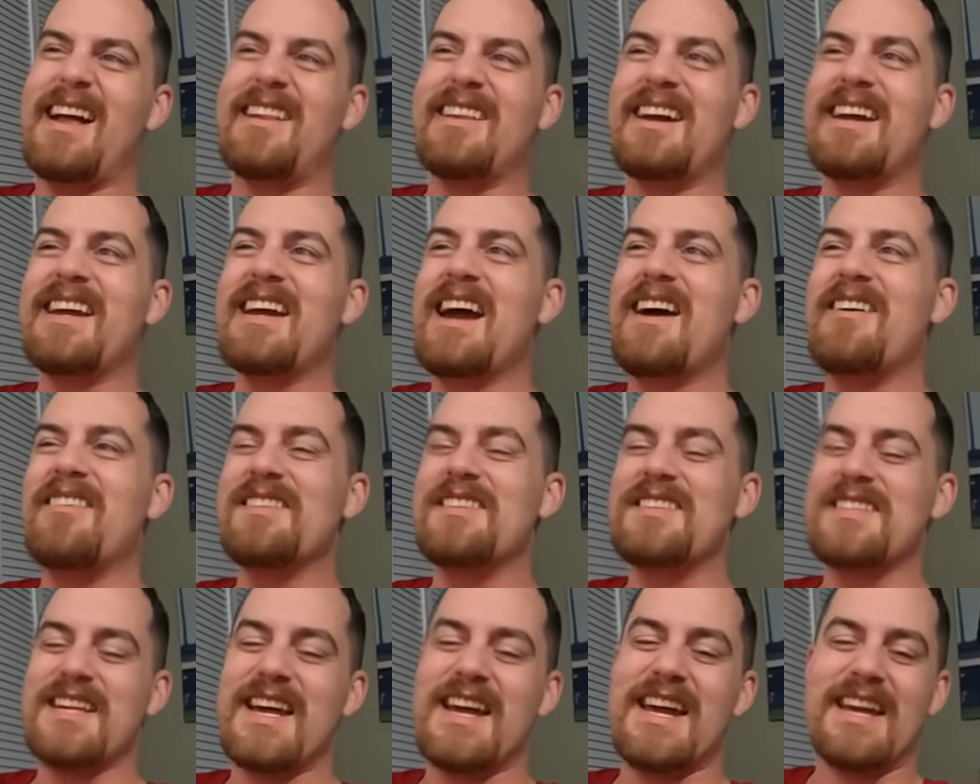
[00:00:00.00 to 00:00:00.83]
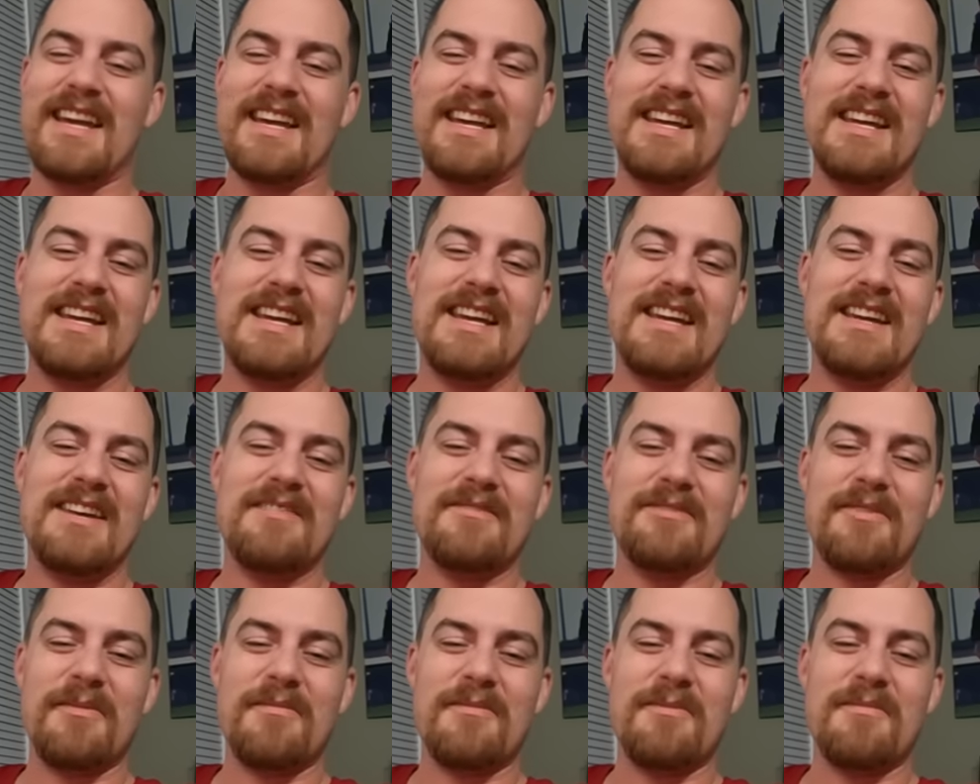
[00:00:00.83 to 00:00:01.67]
I like how it's like
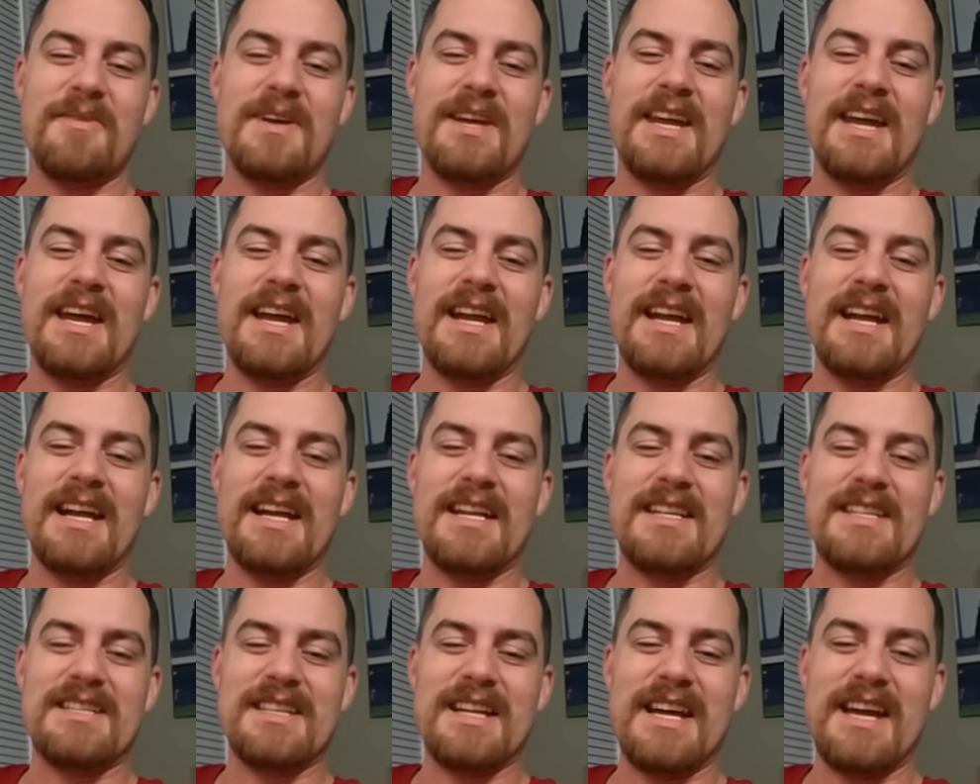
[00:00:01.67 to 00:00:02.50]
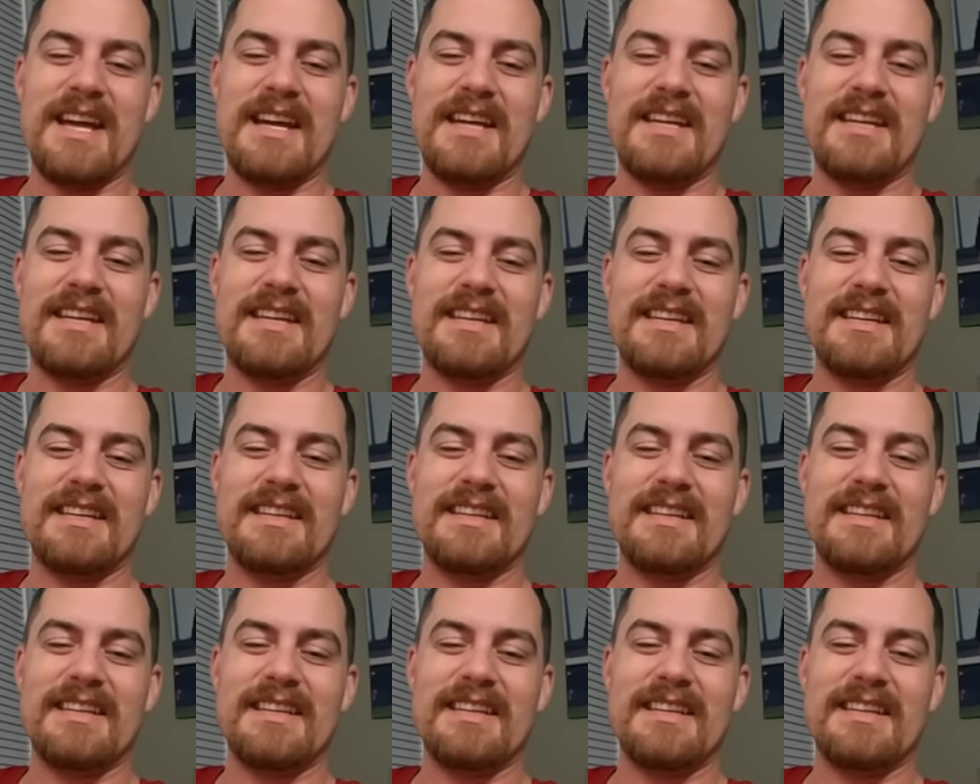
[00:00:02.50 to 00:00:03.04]
from the beginning. It's like